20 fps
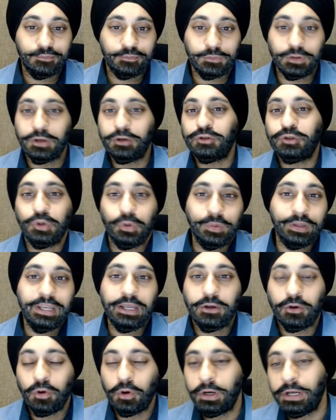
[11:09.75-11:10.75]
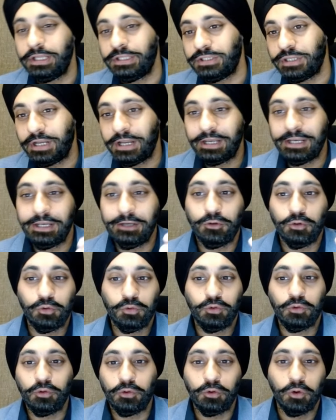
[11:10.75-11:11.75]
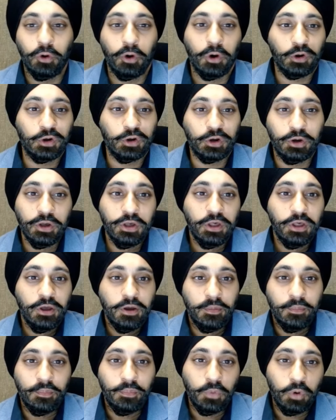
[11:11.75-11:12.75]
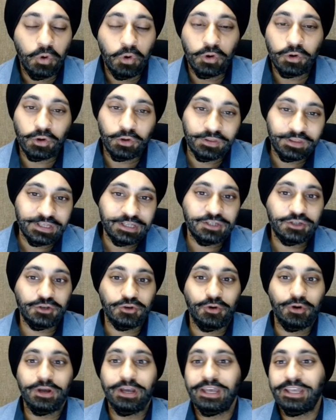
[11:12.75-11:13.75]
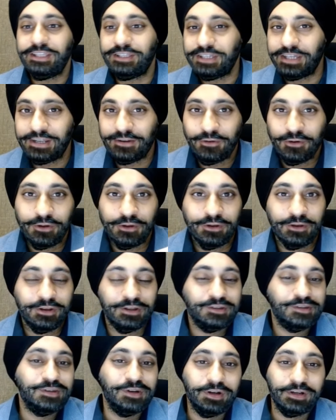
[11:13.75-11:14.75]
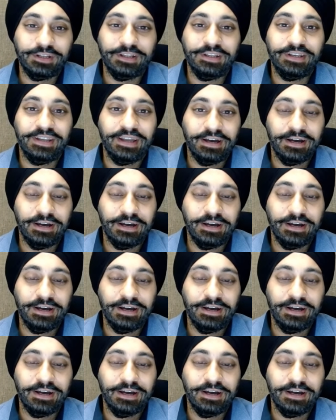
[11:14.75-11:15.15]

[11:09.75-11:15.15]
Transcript: there are so many coins and I need to talk more on these coins and on certain